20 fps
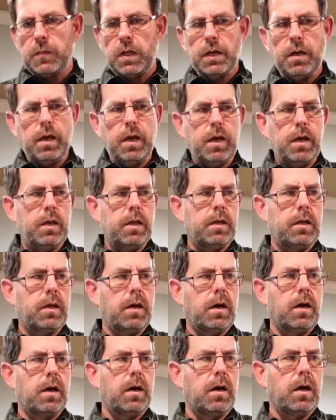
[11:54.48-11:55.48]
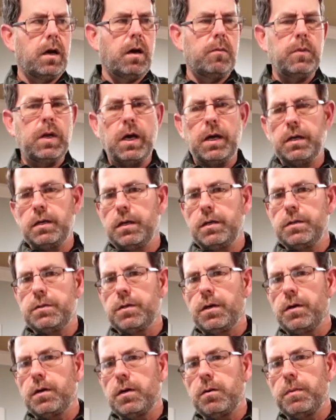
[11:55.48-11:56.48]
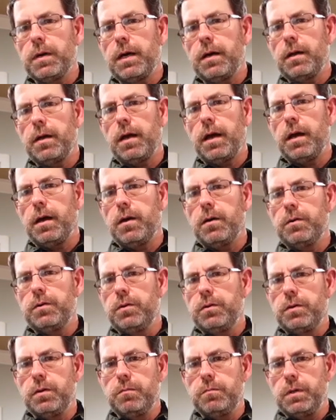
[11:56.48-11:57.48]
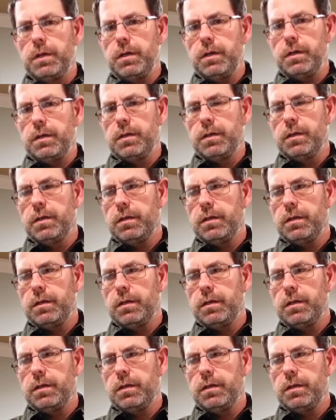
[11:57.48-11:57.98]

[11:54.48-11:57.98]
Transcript: And I'm not going to talk about how you can do